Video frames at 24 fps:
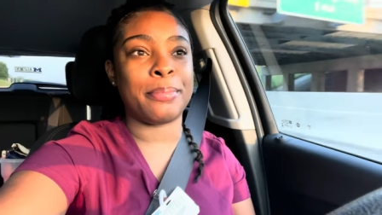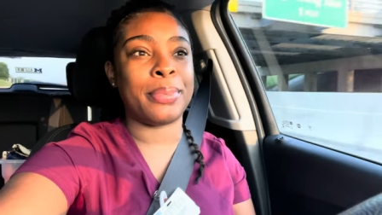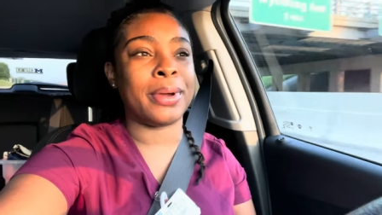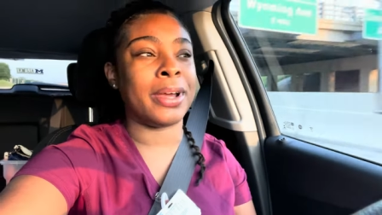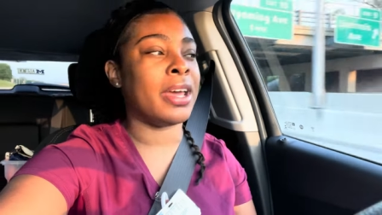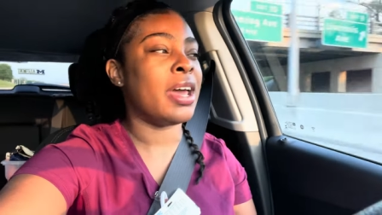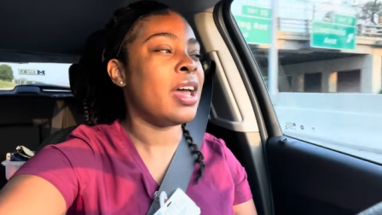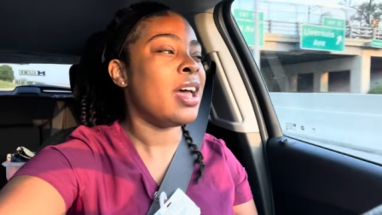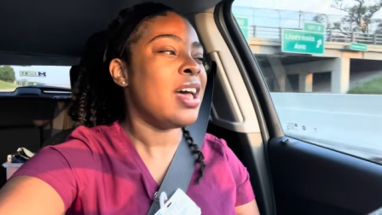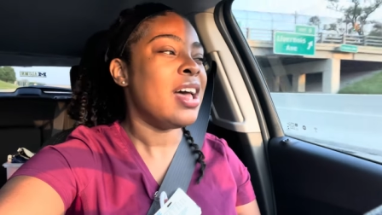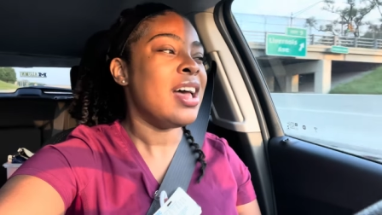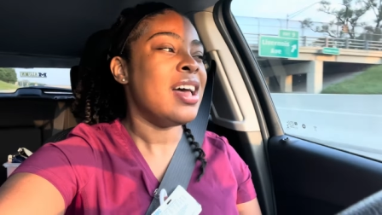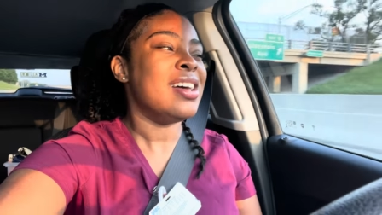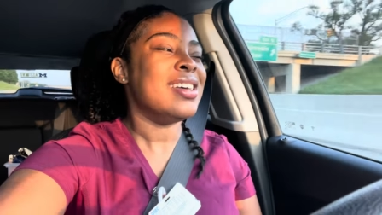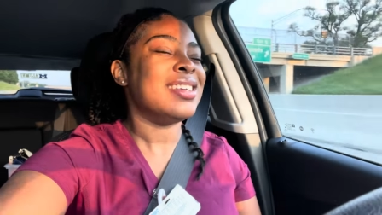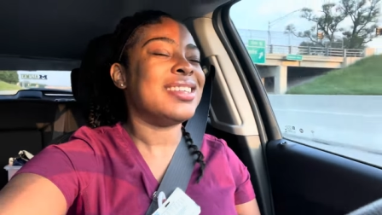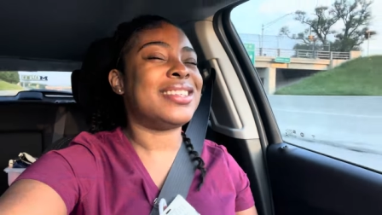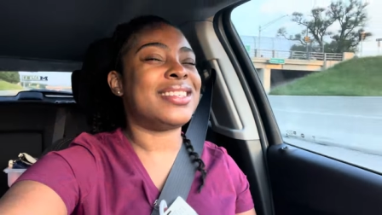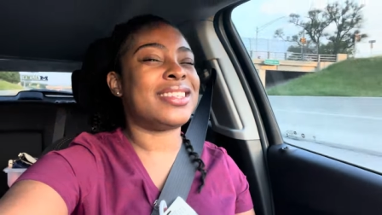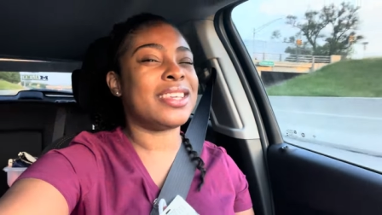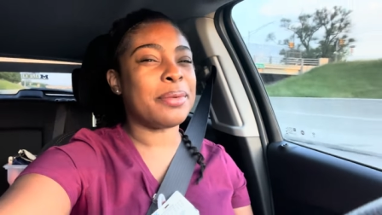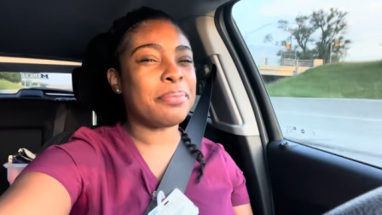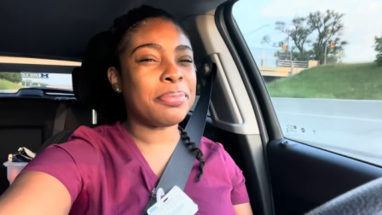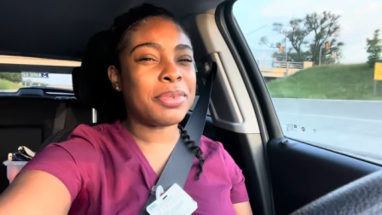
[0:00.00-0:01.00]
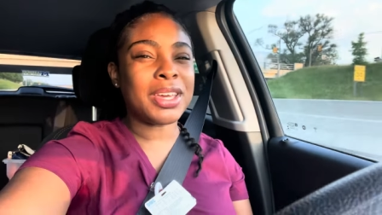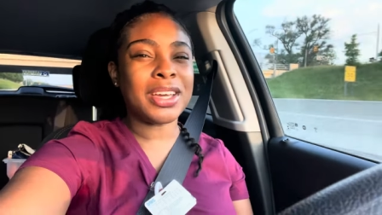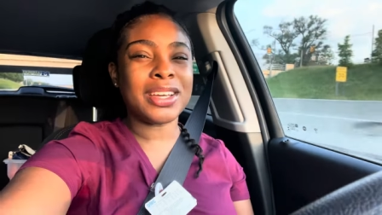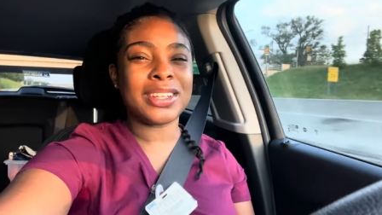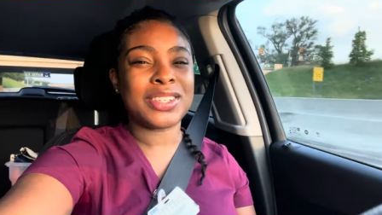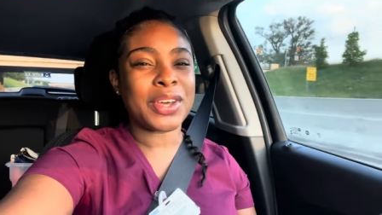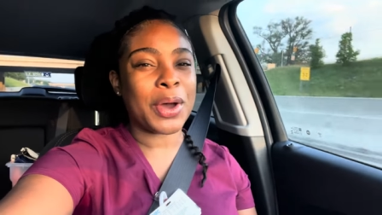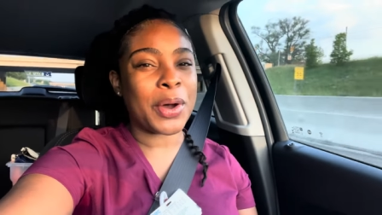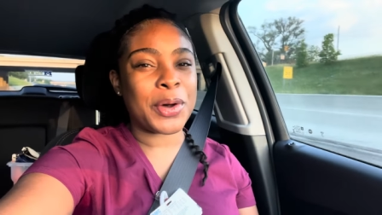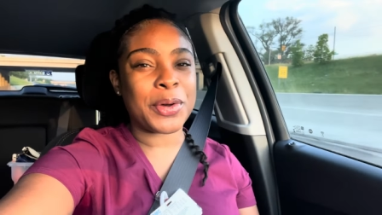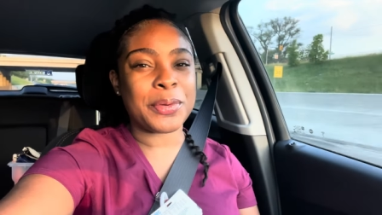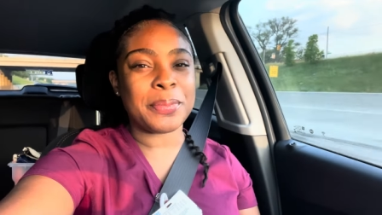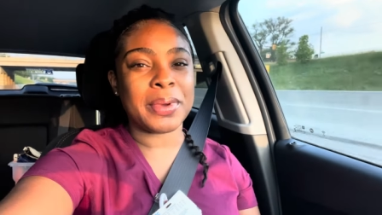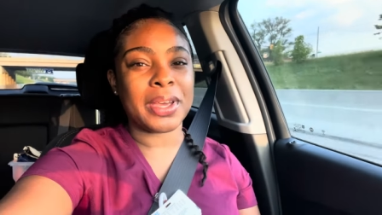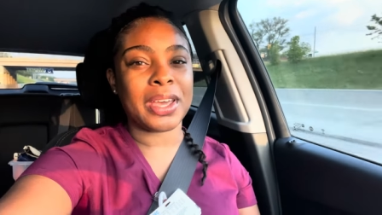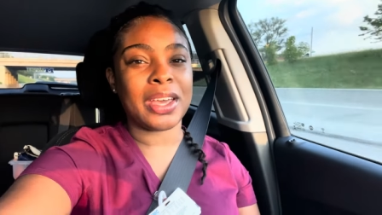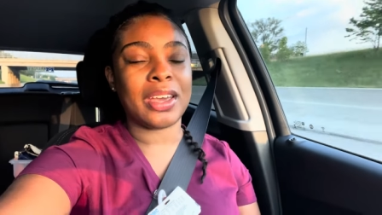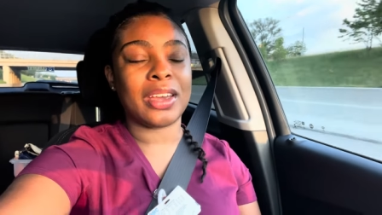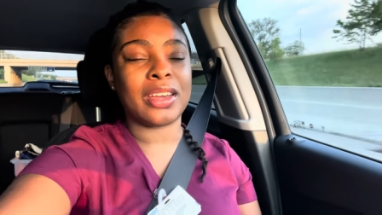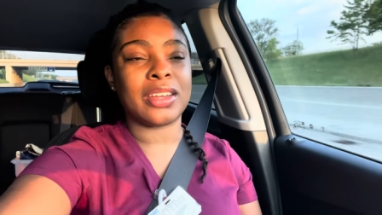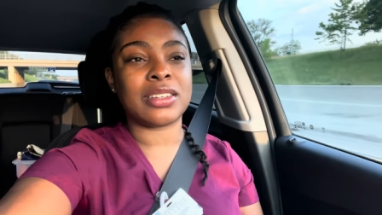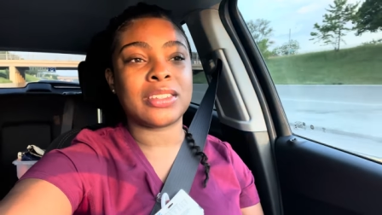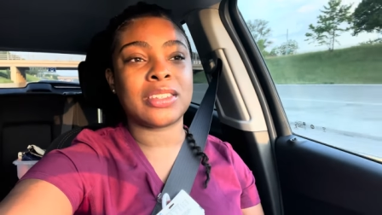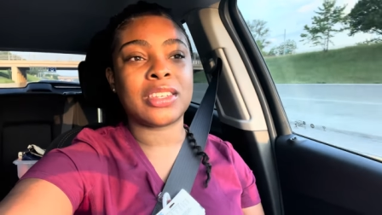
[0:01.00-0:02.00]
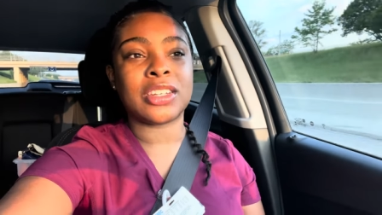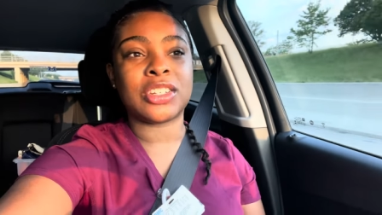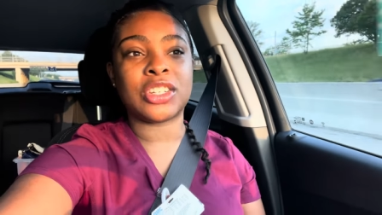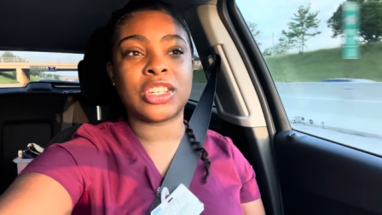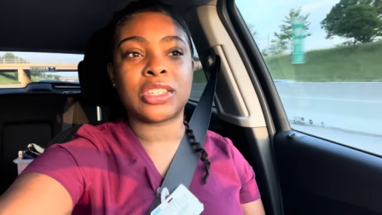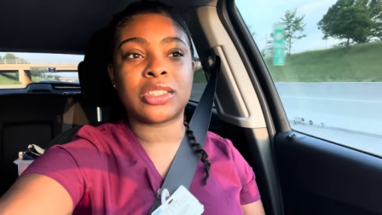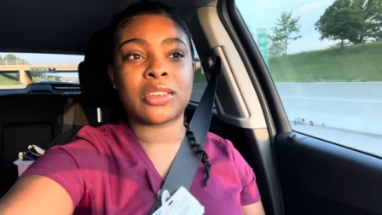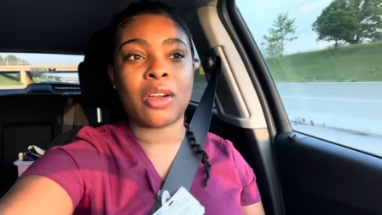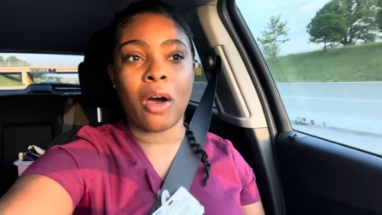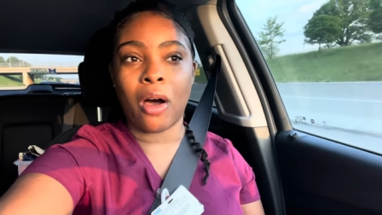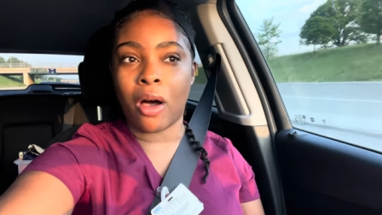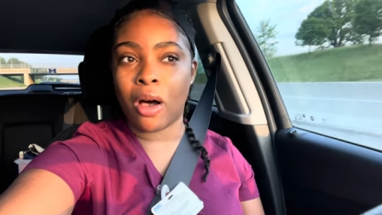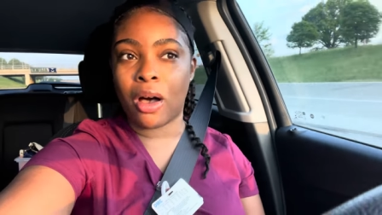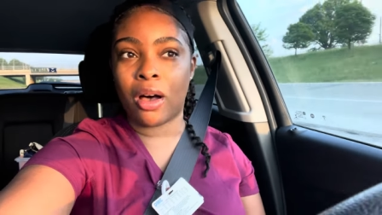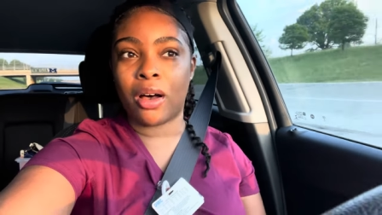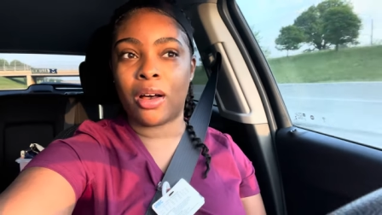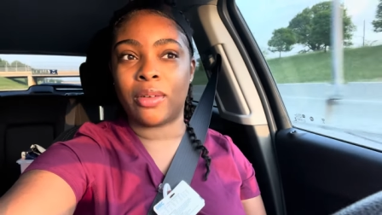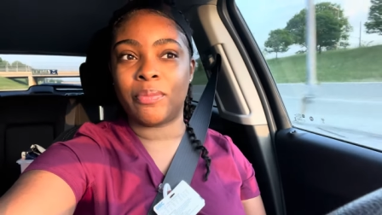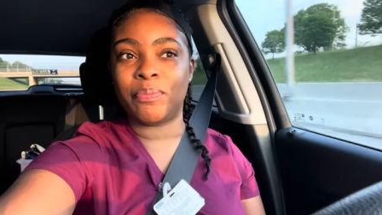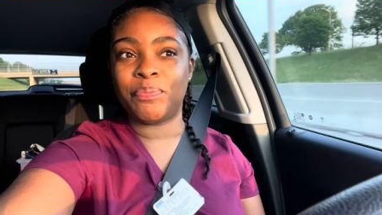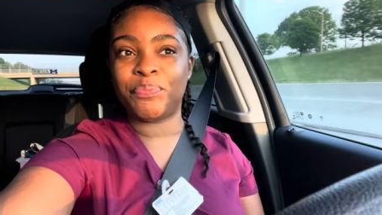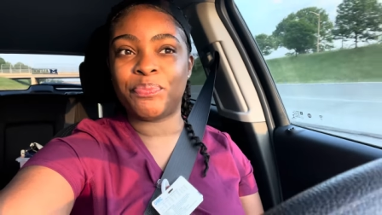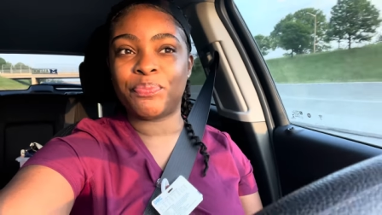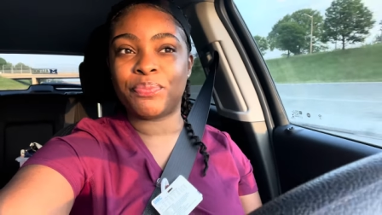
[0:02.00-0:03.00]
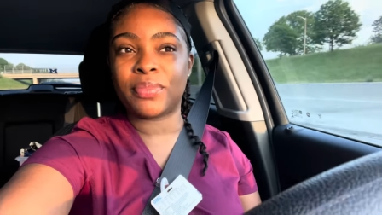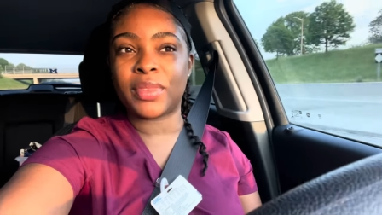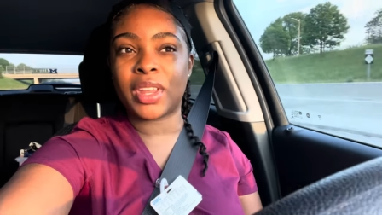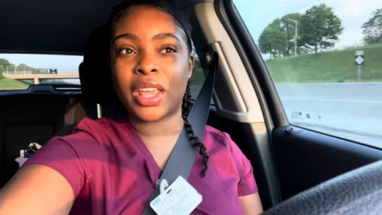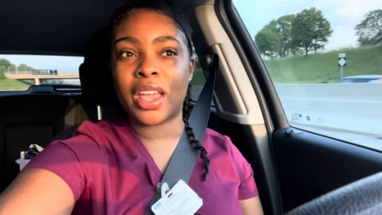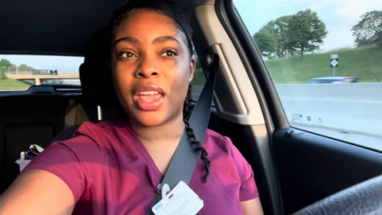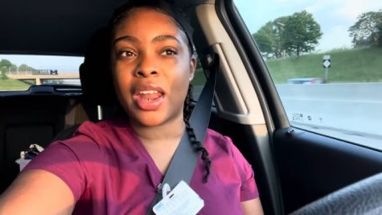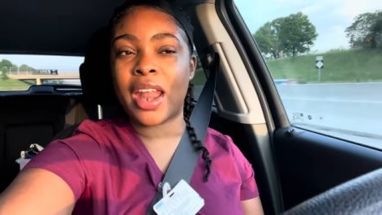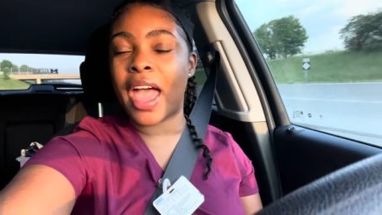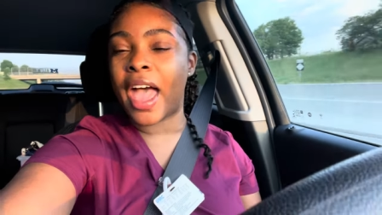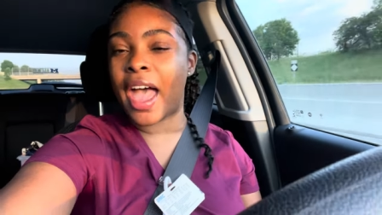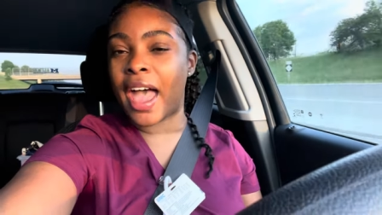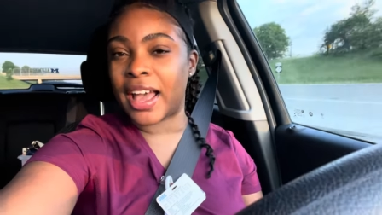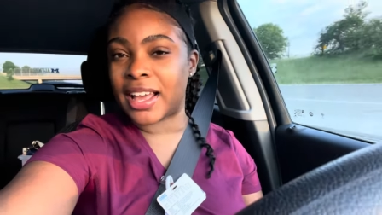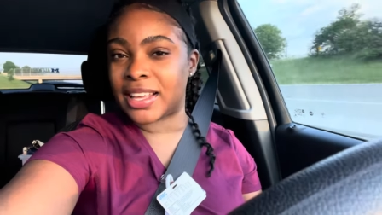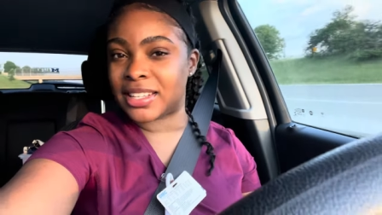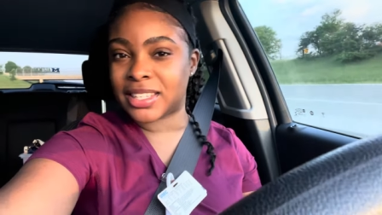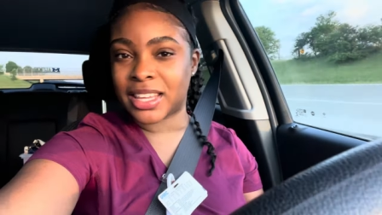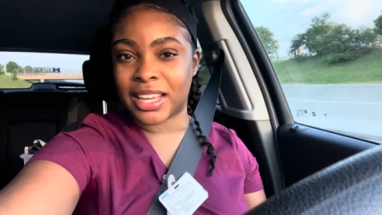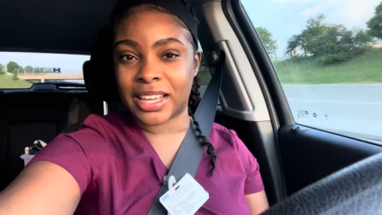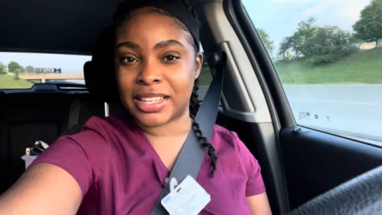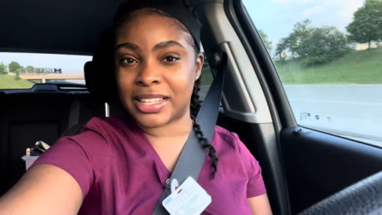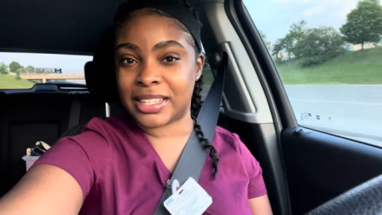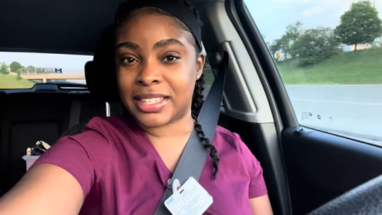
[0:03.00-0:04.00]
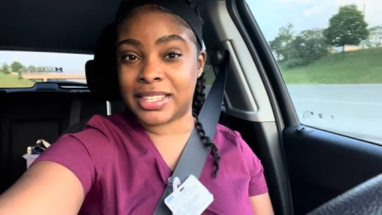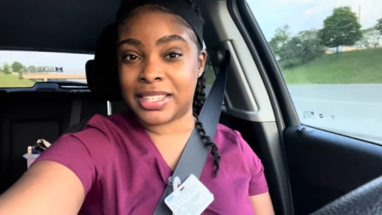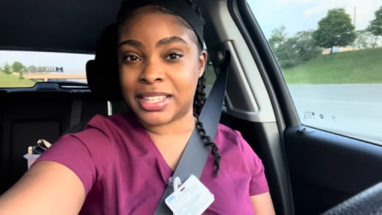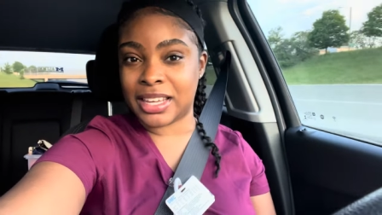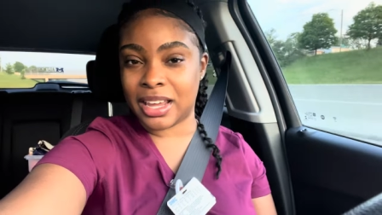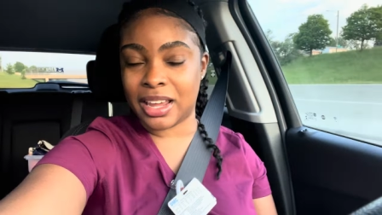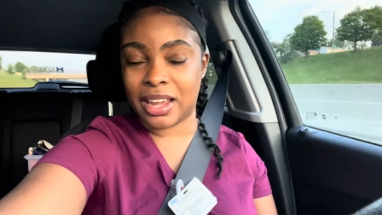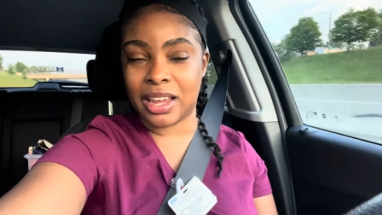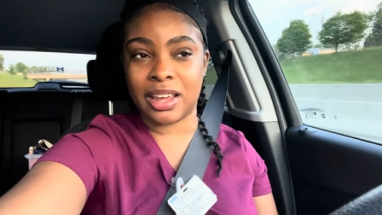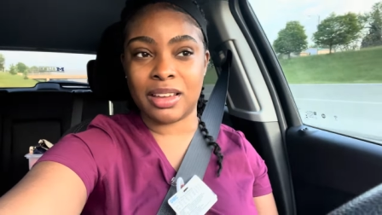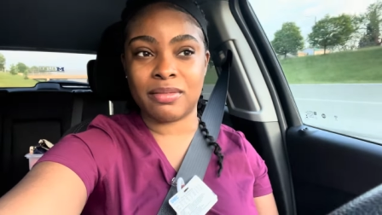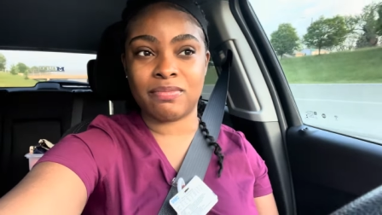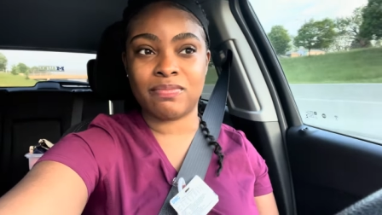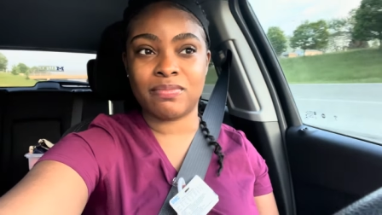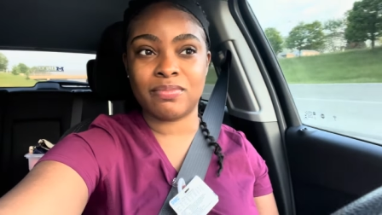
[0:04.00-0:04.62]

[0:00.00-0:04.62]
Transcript: But something told me to just call and ask and see